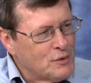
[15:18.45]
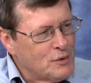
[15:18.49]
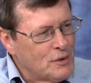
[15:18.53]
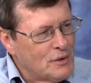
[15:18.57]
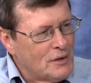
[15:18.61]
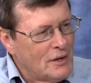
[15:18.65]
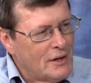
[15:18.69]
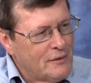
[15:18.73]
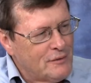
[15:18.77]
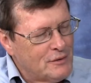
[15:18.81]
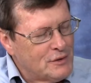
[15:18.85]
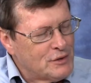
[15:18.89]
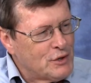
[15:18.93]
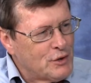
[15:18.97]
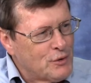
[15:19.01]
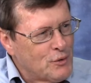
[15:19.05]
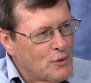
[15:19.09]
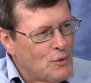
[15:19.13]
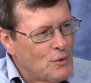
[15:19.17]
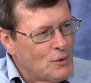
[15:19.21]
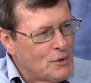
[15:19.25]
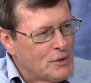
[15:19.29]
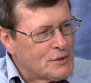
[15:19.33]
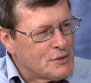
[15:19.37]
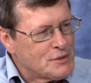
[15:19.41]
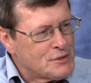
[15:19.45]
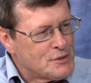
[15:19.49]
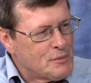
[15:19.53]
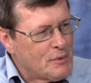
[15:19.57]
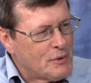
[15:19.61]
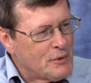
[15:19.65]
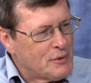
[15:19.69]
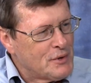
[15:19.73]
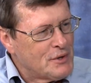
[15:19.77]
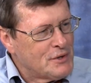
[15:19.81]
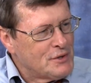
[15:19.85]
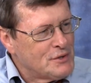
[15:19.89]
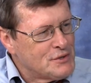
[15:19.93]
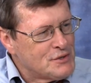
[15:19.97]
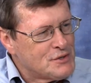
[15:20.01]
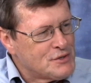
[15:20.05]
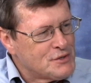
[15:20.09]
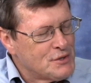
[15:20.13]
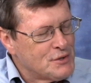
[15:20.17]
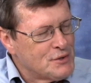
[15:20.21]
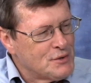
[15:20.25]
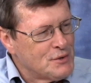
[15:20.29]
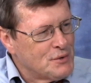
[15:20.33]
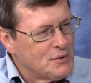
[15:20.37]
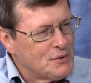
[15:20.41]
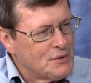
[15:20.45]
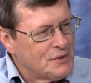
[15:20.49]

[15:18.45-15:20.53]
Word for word: 11 year old experience too?